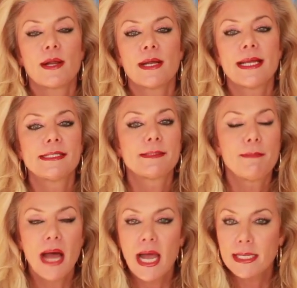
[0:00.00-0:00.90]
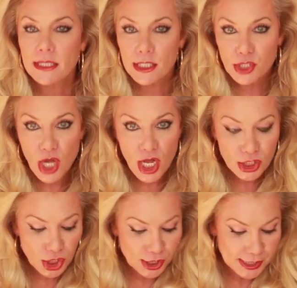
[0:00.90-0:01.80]
his mind, his
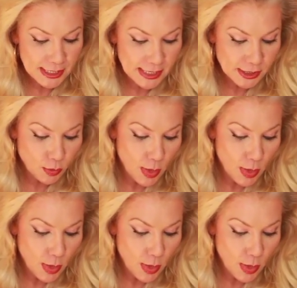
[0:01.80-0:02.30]
consciousness